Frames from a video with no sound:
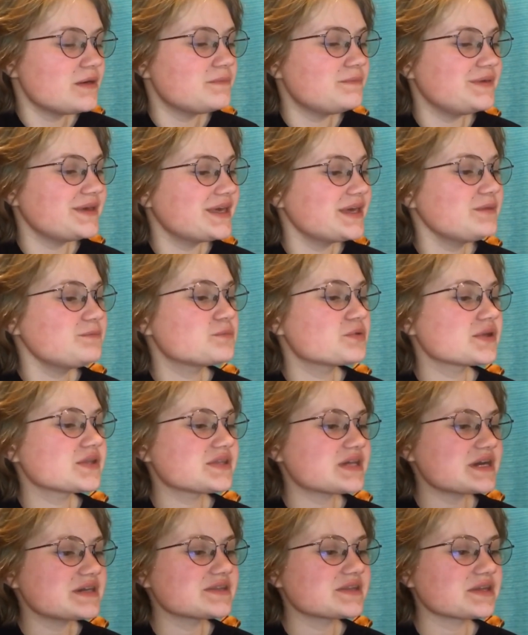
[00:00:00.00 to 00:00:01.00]
Begin
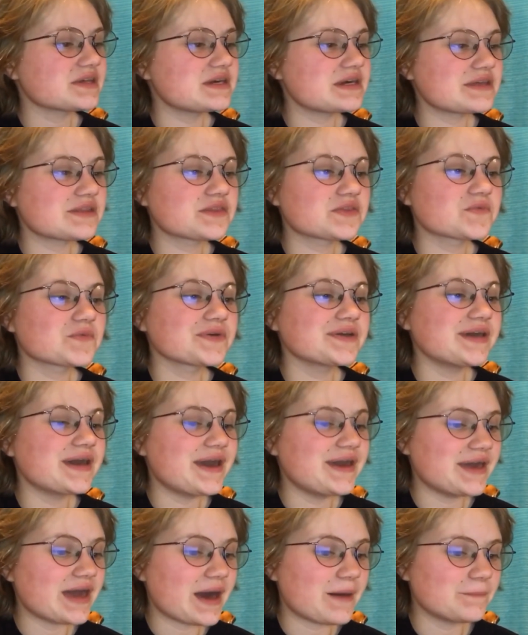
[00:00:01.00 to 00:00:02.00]
precisely at 3
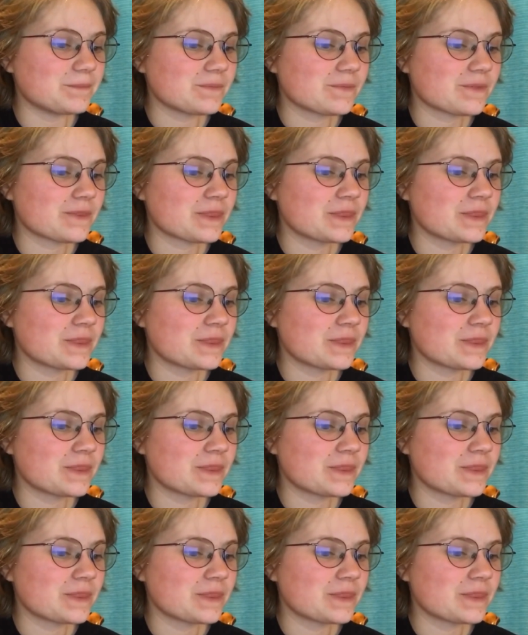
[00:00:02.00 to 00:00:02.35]
a.m.